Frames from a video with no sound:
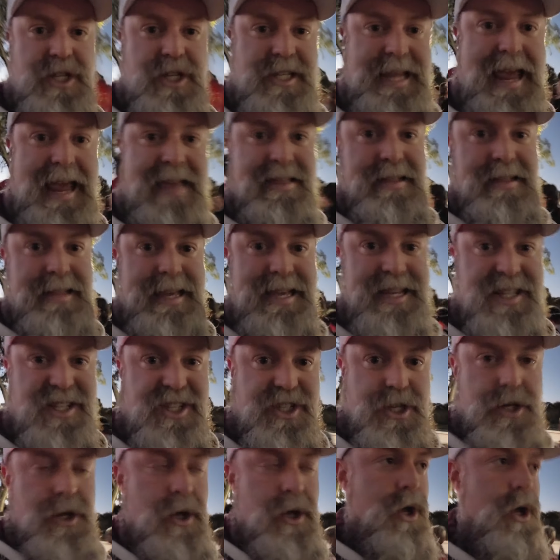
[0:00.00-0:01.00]
to say the
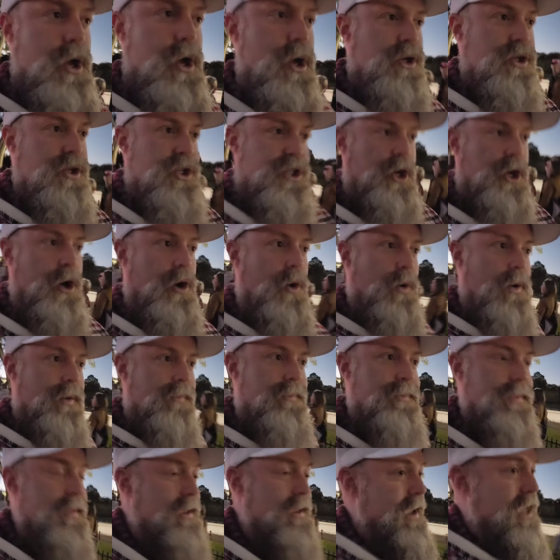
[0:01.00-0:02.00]
least. So
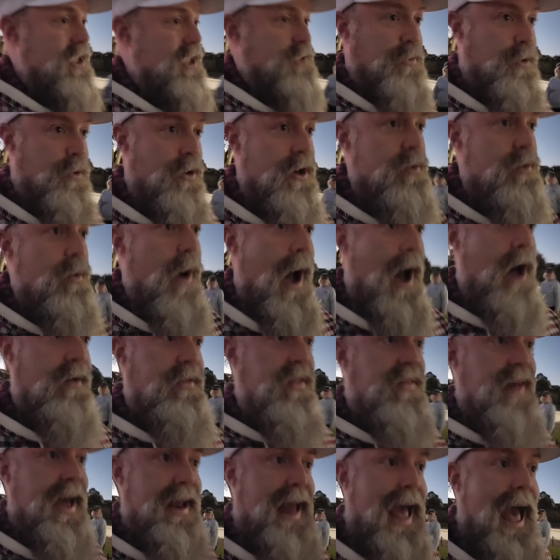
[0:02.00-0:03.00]
it's pretty
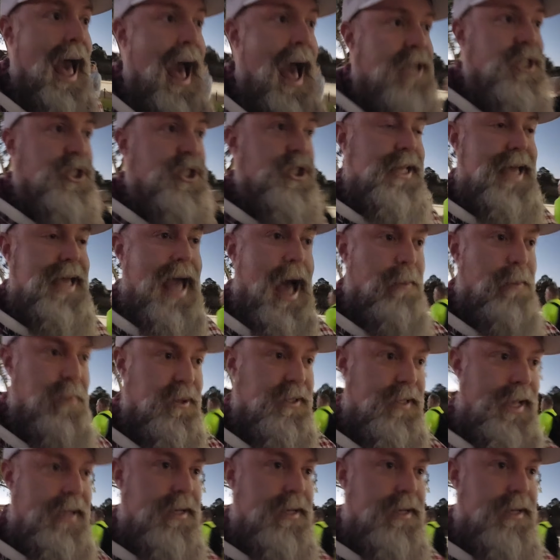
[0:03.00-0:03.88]
wild that that actually happened.